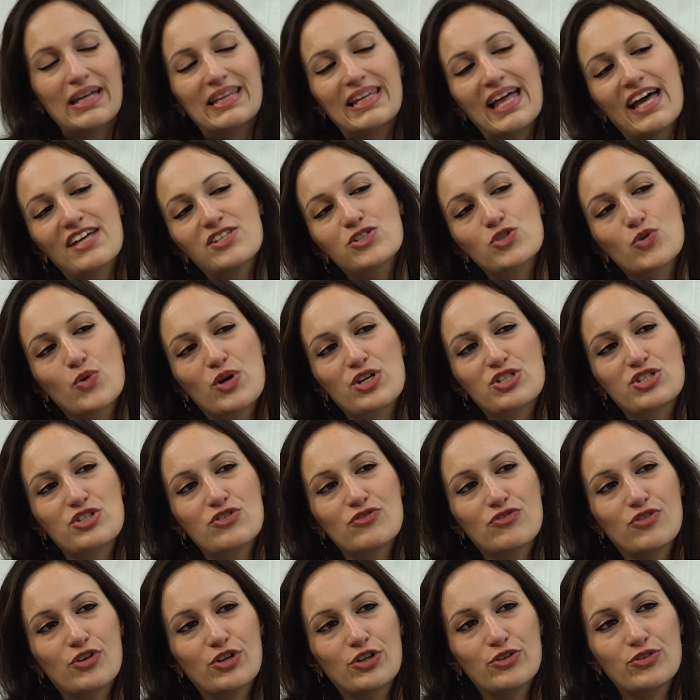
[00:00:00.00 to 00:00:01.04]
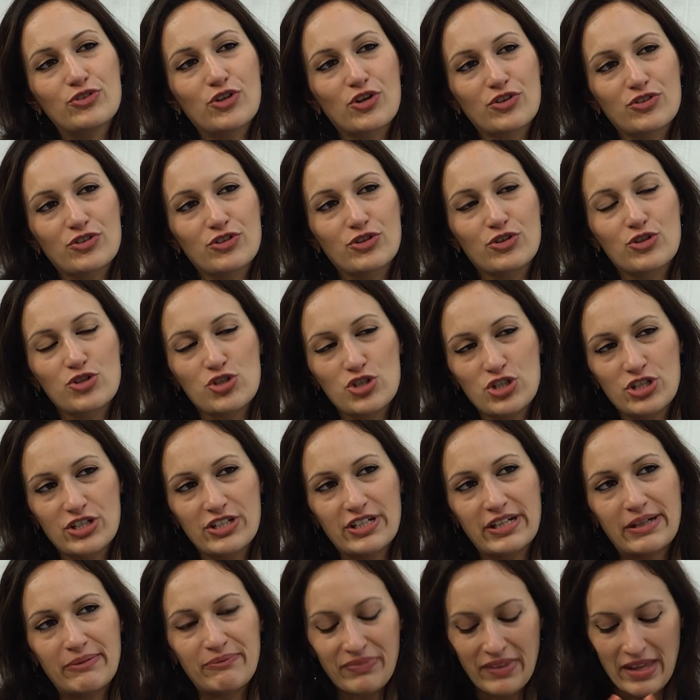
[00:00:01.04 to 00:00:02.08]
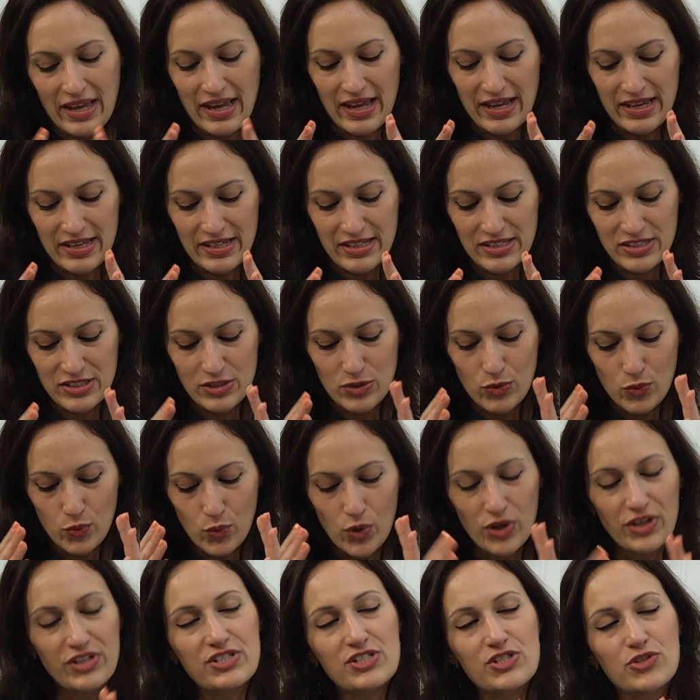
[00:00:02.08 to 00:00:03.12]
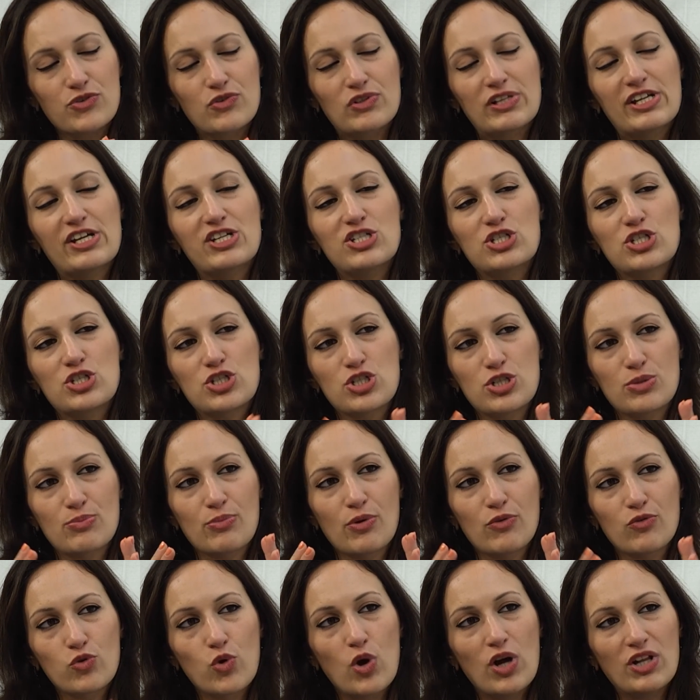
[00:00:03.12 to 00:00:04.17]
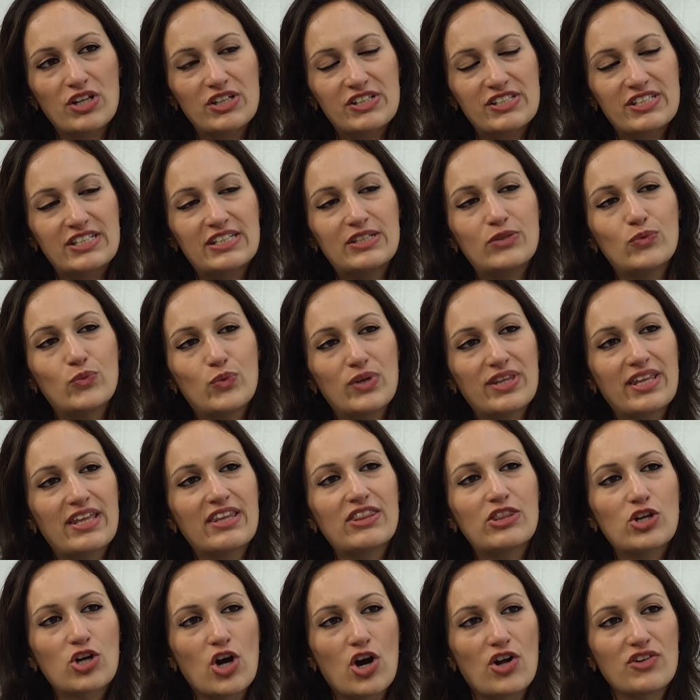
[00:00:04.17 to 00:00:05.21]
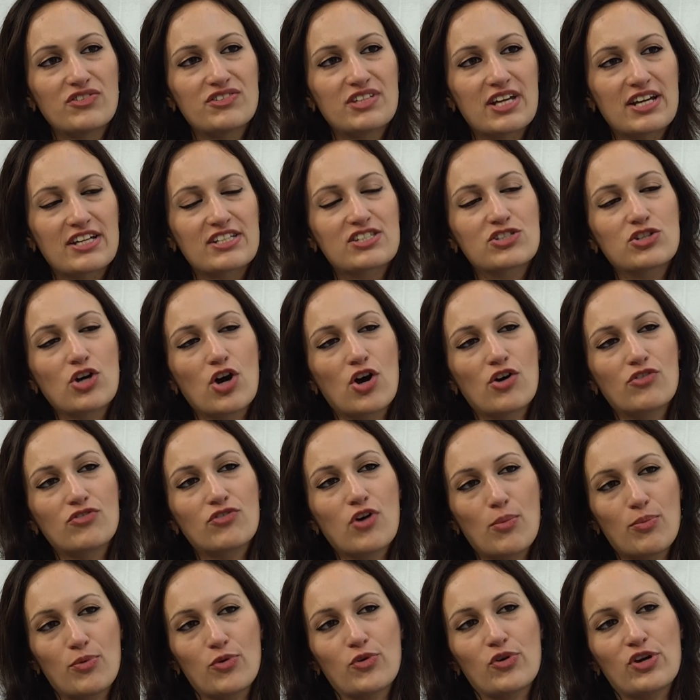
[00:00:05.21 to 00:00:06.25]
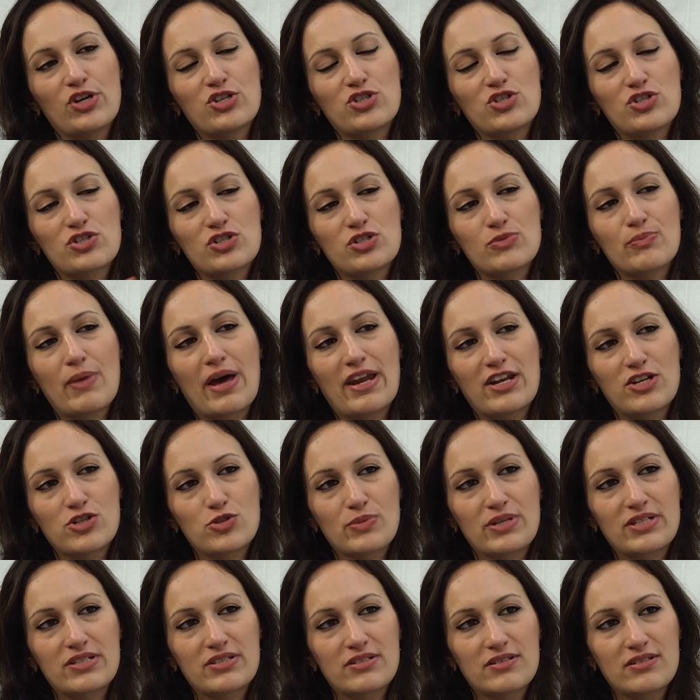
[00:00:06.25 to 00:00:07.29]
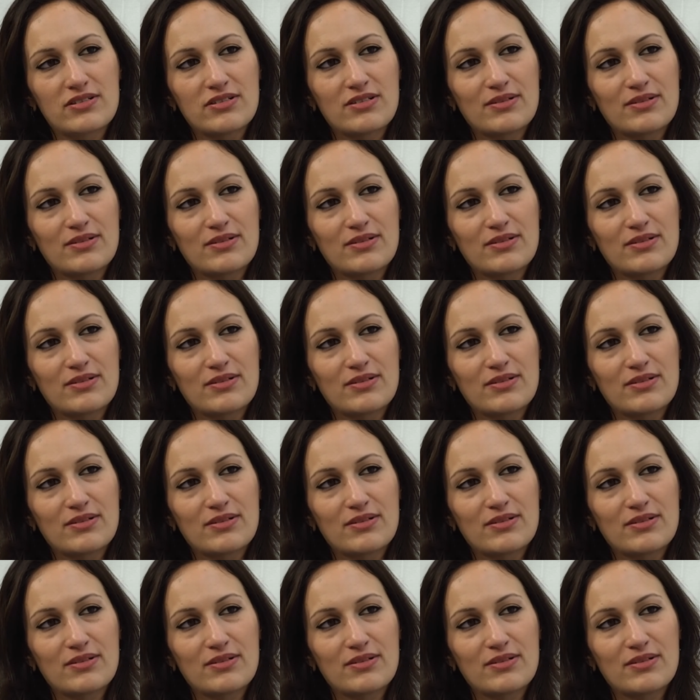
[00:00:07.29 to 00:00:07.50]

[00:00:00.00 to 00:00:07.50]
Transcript: my last question for you, Dr. Kouchgiri, is what is the relationship of quality within the context of operations management?